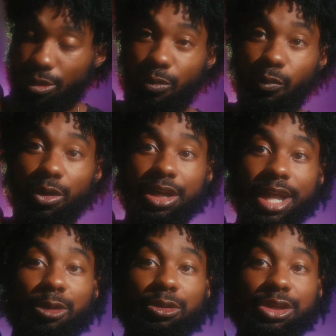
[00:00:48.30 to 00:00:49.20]
One,
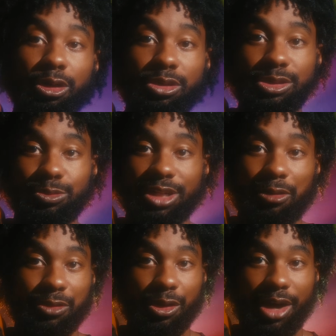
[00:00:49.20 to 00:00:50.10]
I would notice when
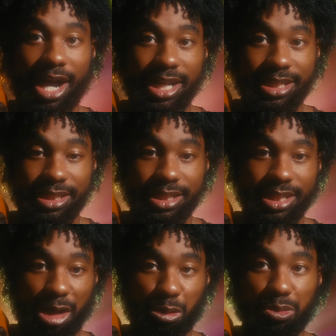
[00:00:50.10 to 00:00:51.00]
I would go
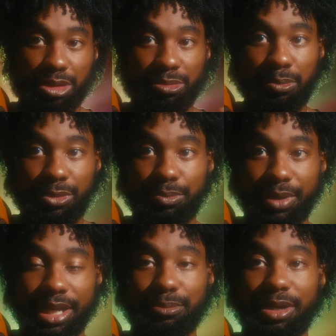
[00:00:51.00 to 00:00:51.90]
hiking, I would bring my book
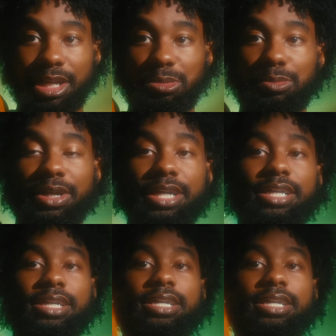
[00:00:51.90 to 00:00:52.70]
bag, my camera bag.